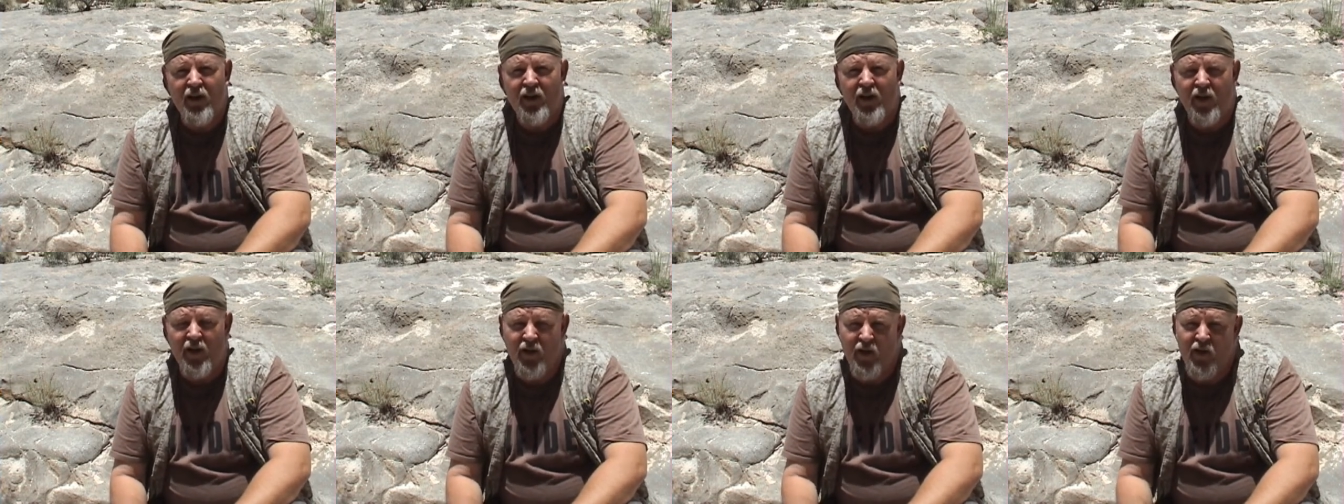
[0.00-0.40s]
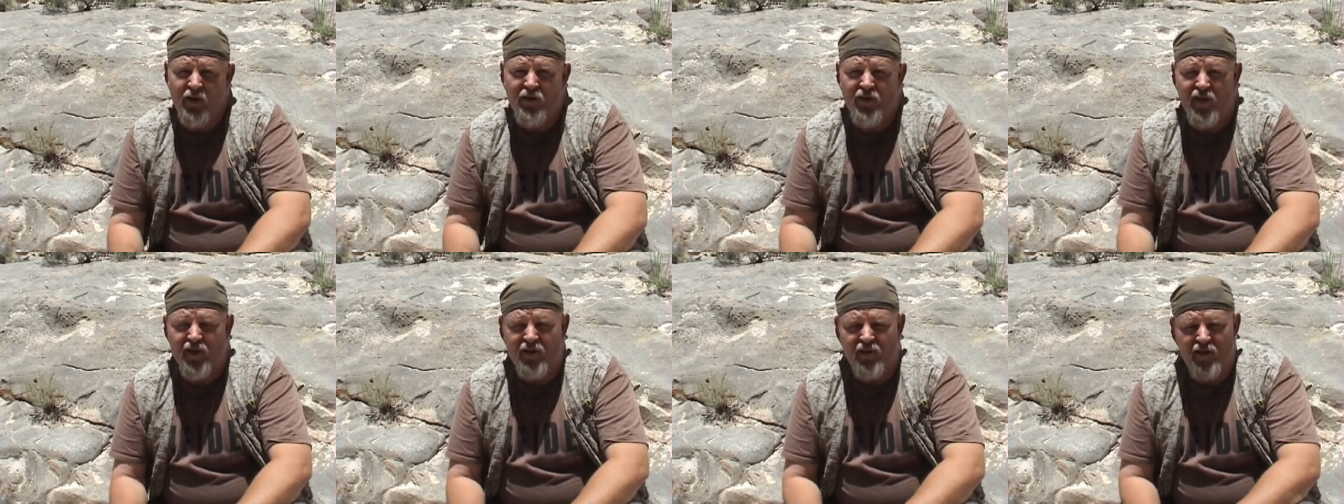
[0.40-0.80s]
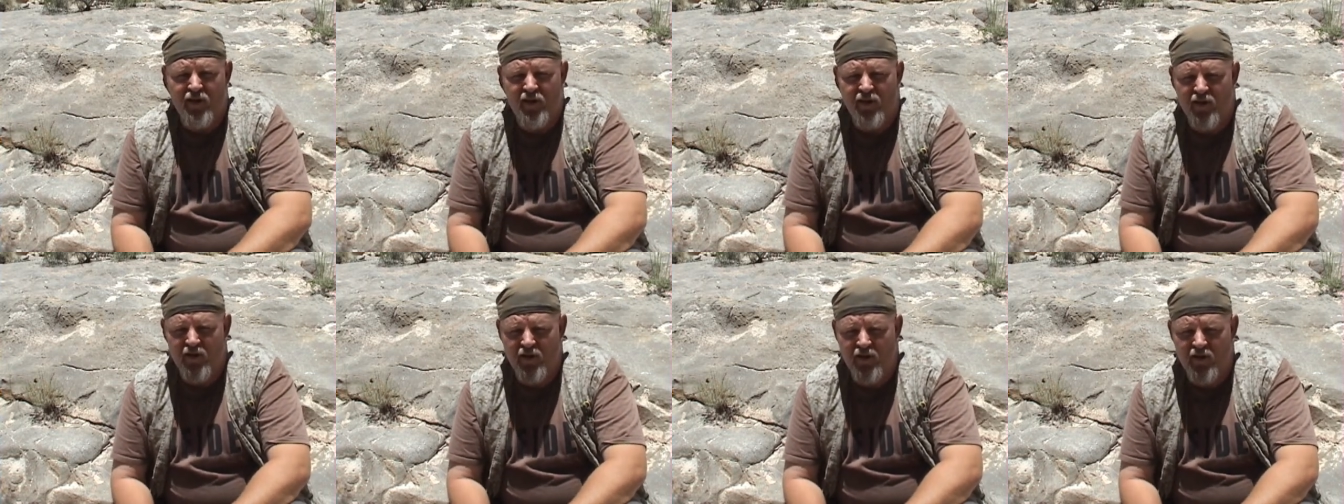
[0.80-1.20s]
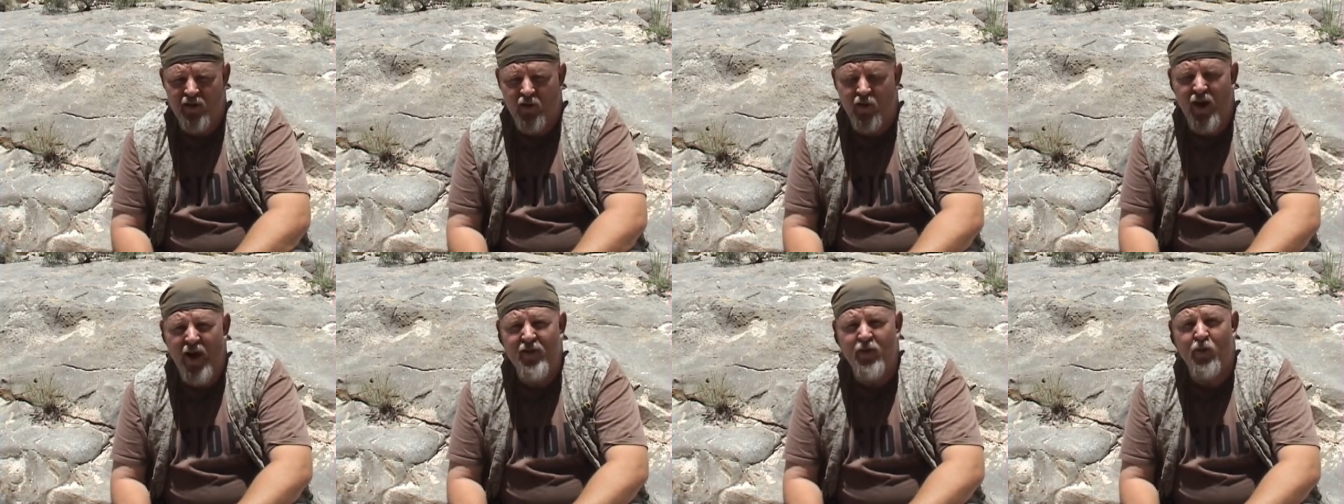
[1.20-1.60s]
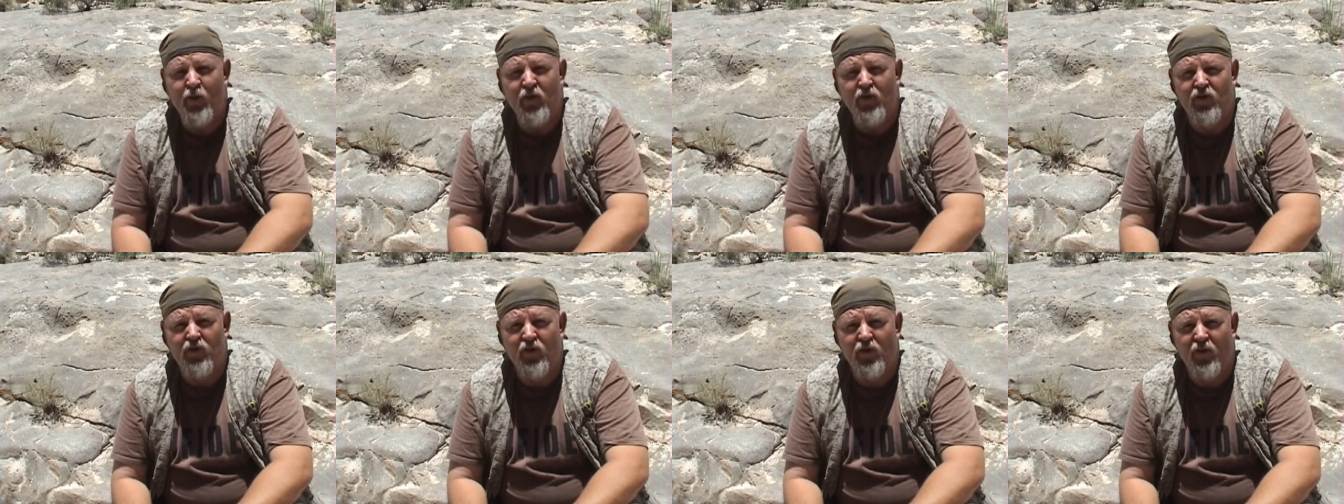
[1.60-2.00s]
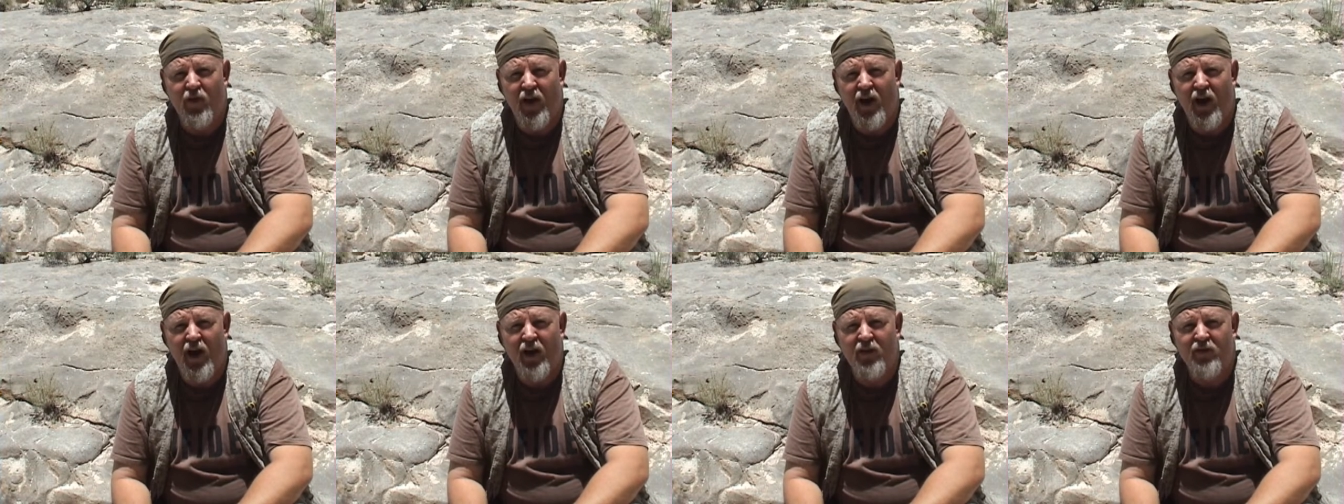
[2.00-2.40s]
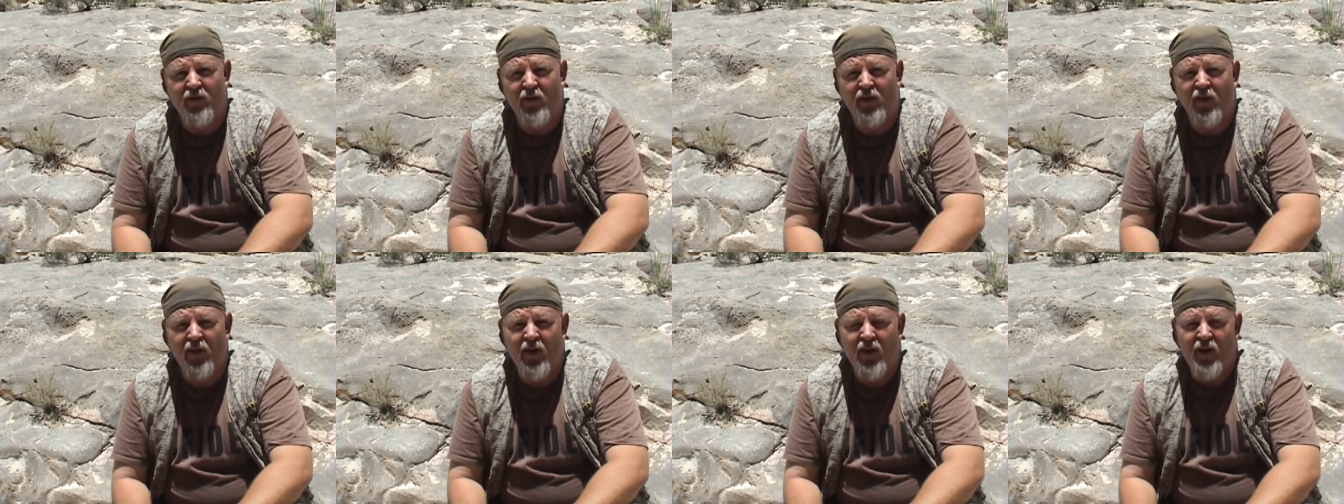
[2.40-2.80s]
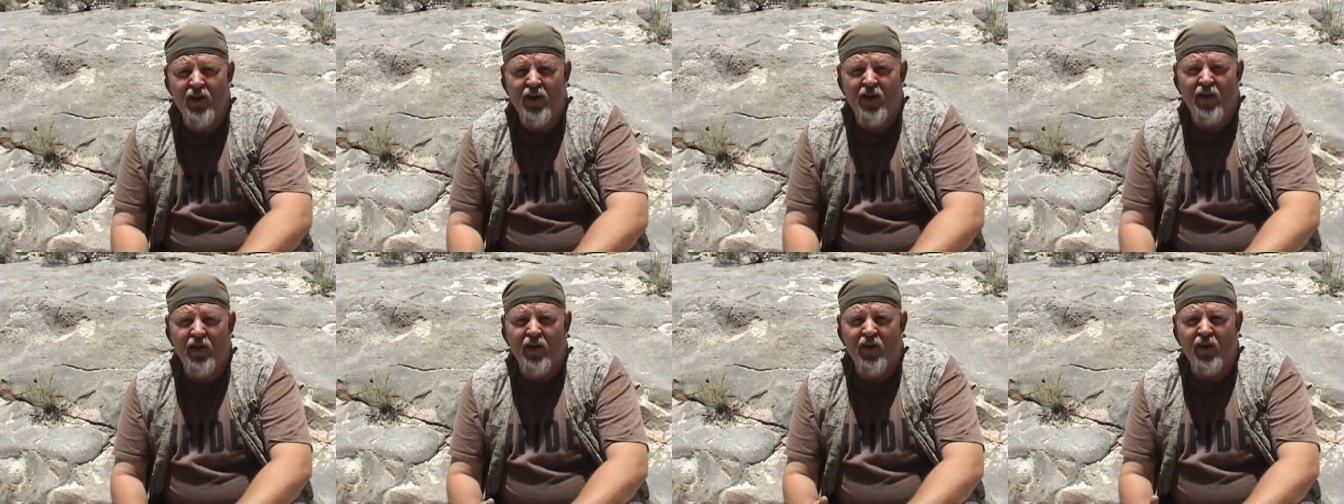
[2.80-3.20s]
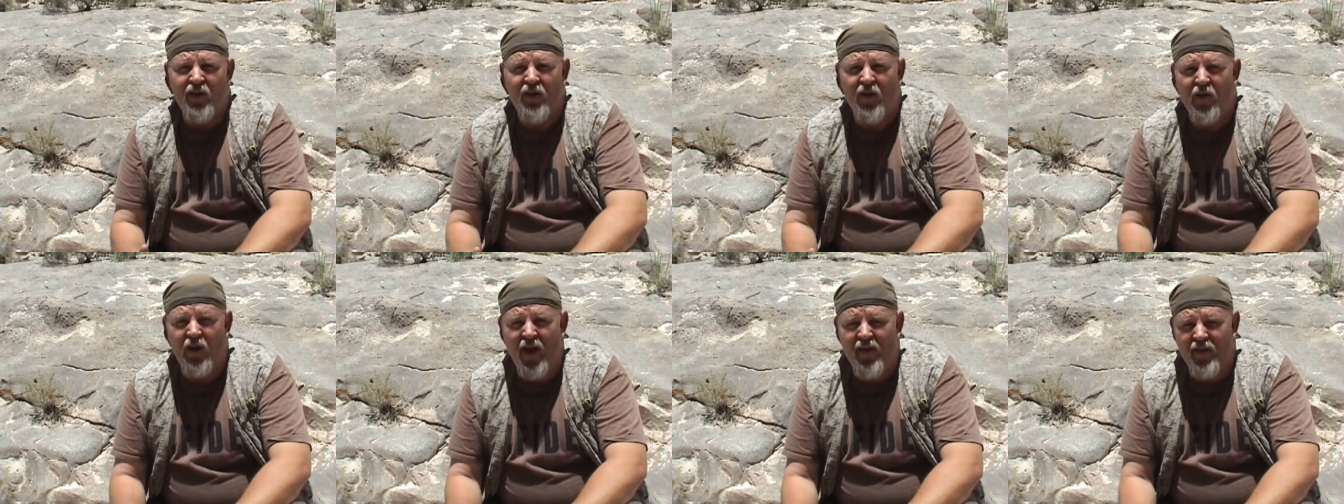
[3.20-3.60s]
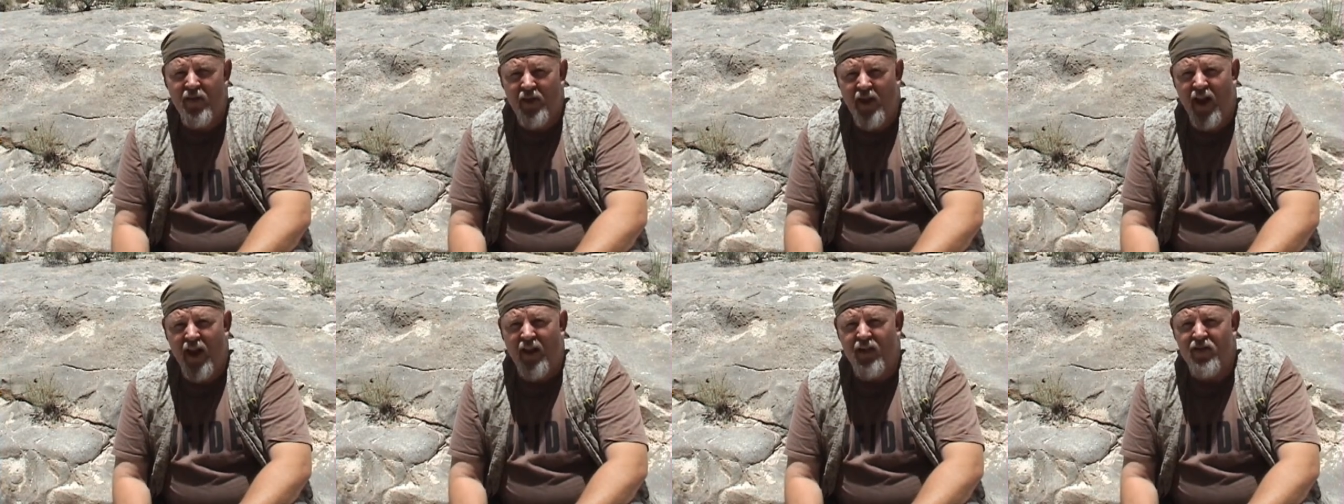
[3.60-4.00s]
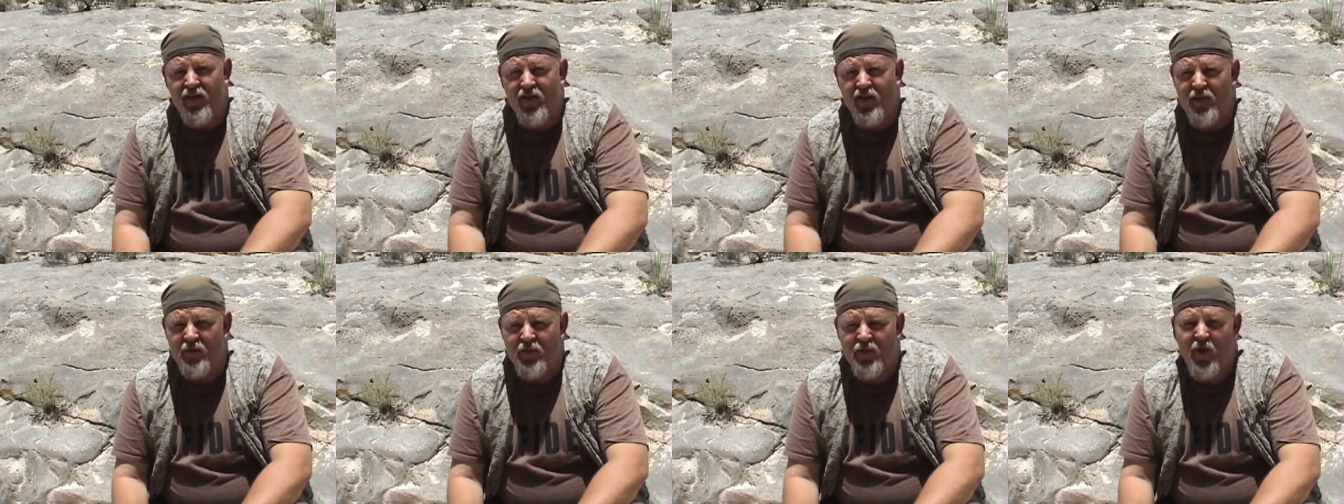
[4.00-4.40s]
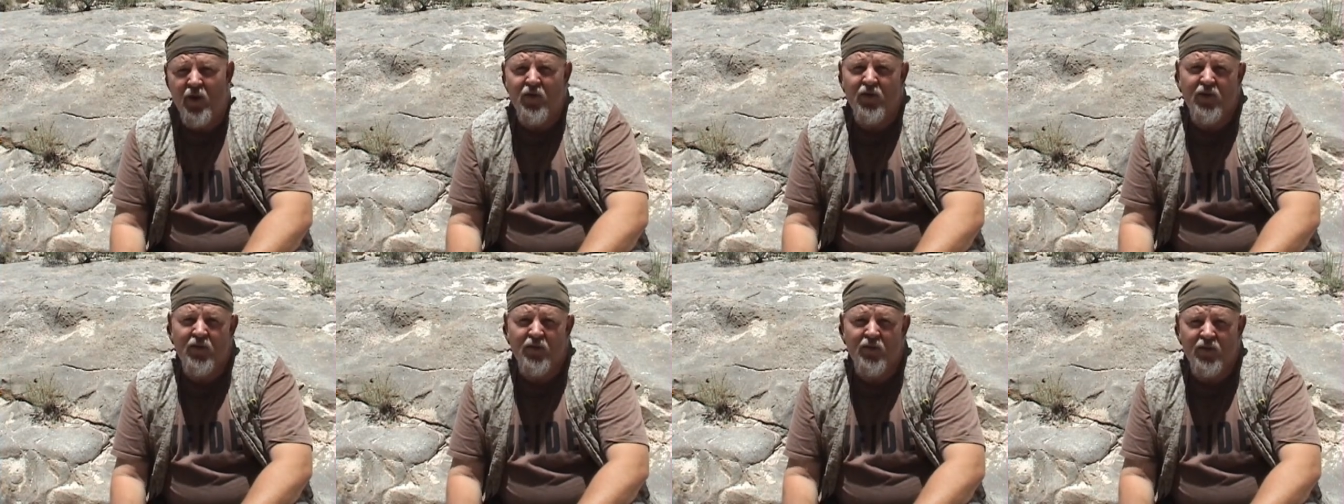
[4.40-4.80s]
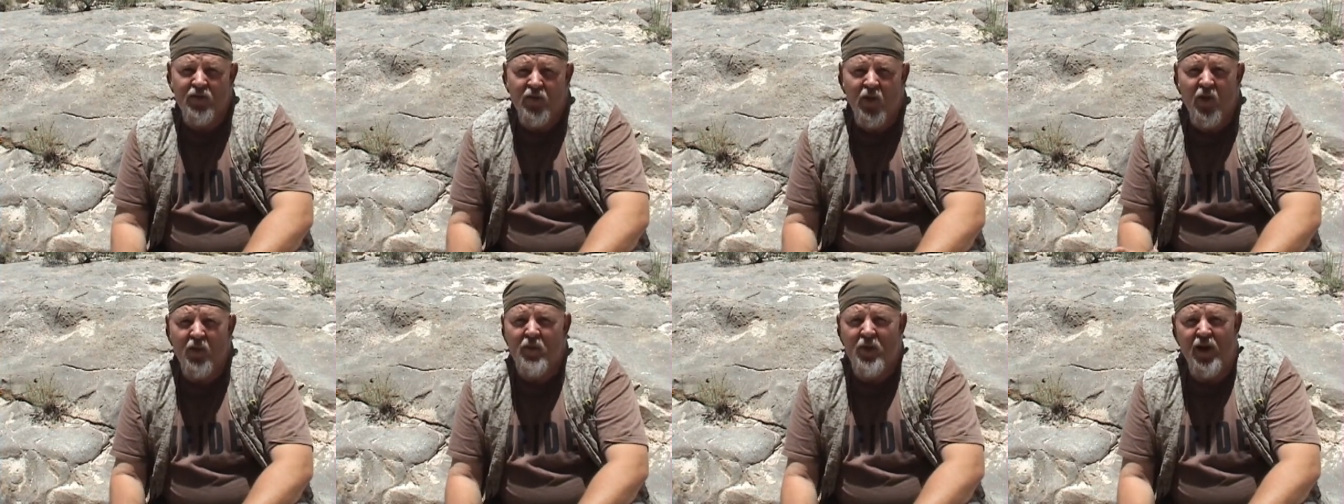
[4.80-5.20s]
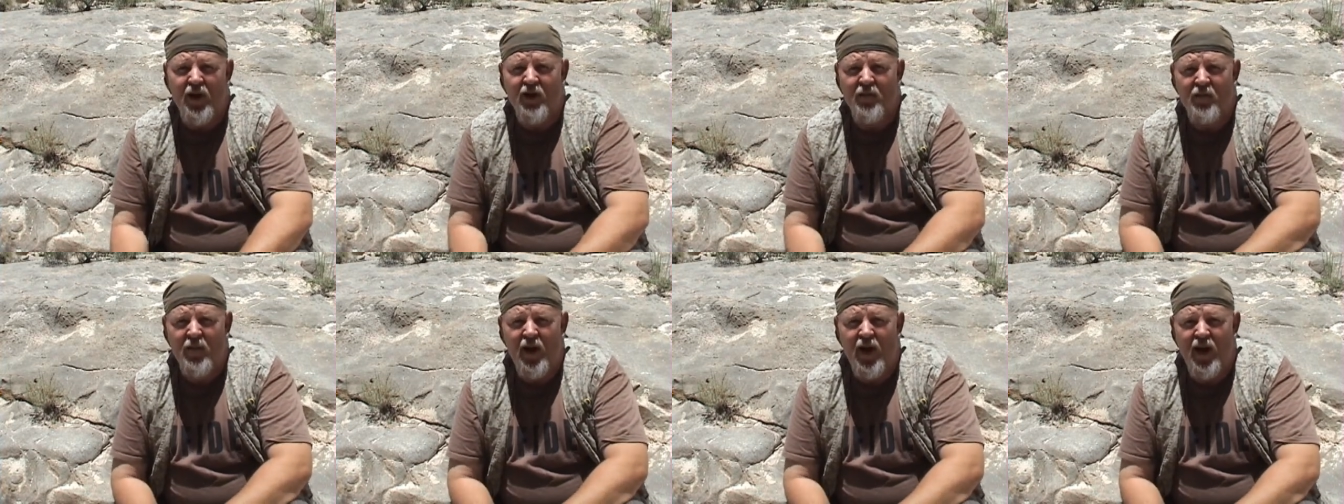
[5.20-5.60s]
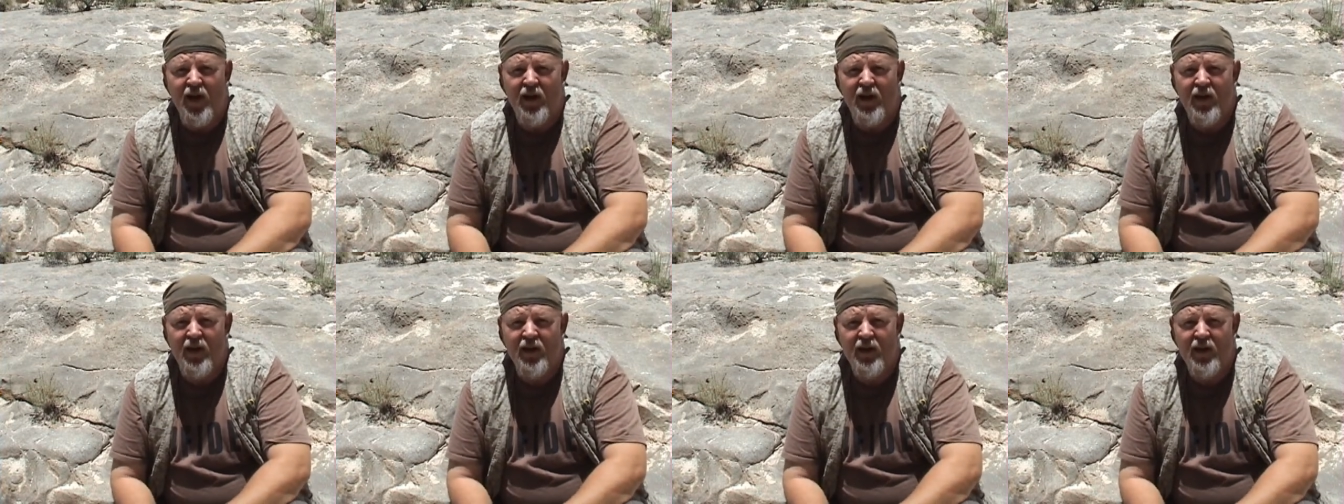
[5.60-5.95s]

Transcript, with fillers: And those that don't have the will to survive or don't have the knowledge, end up don't don't make it back,